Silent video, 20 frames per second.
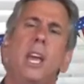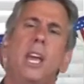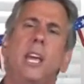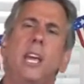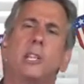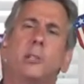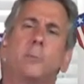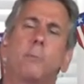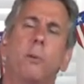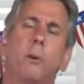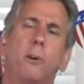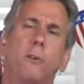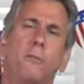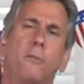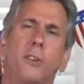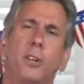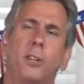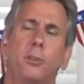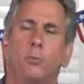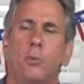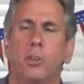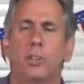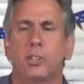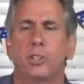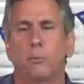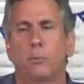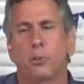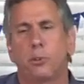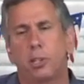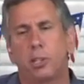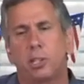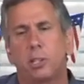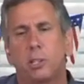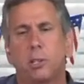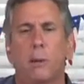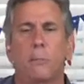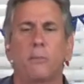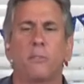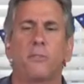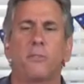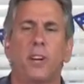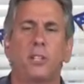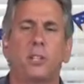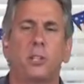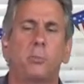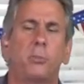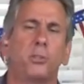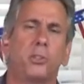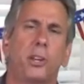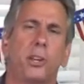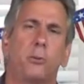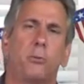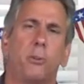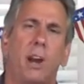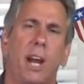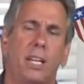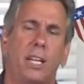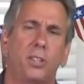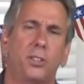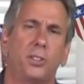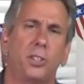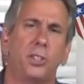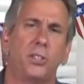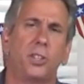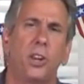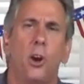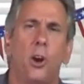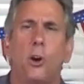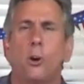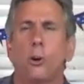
It's perfect with some crisp summer vegetables like radishes